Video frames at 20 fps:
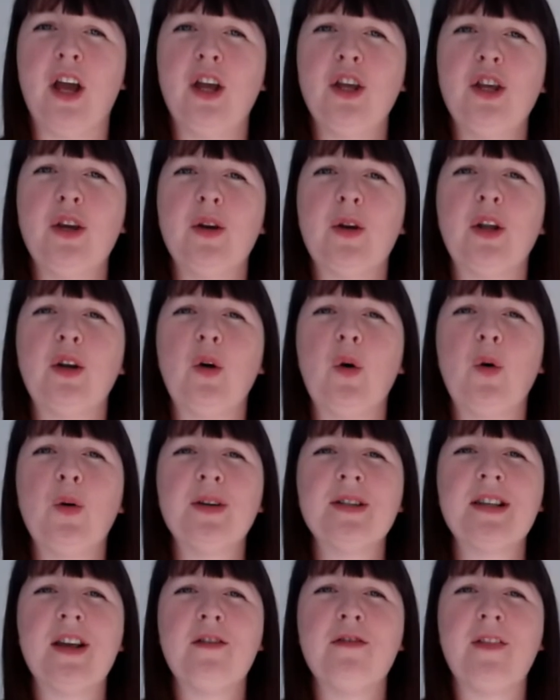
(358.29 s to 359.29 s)
You can
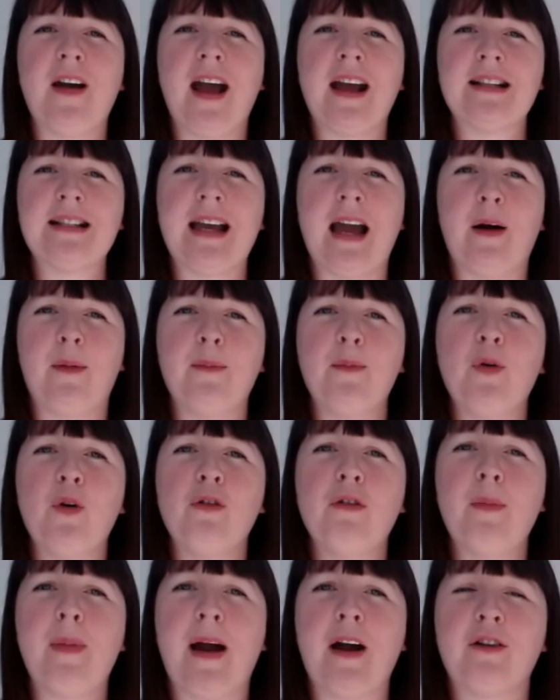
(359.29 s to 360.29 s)
also find out
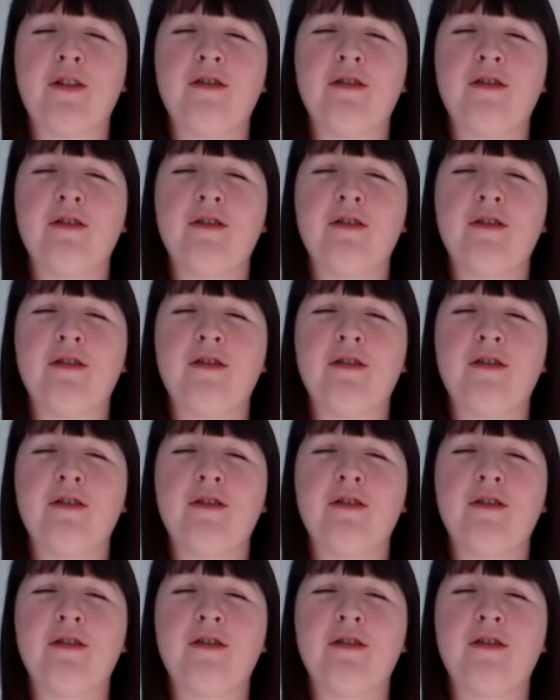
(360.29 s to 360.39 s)
more about